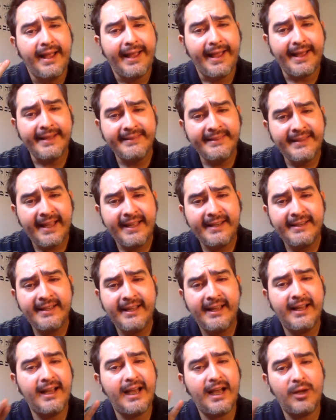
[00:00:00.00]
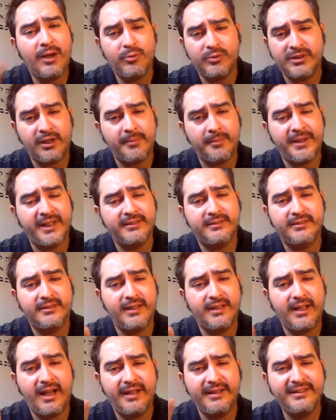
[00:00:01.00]
And then I will talk about
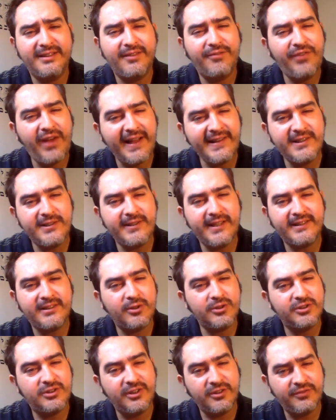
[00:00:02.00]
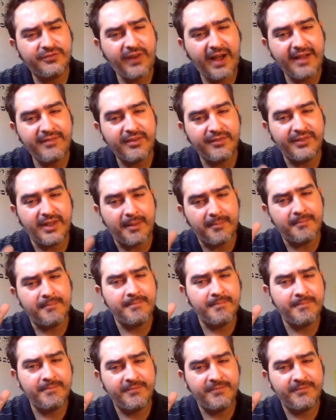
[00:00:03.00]
uh, the factor that there's there's five of them.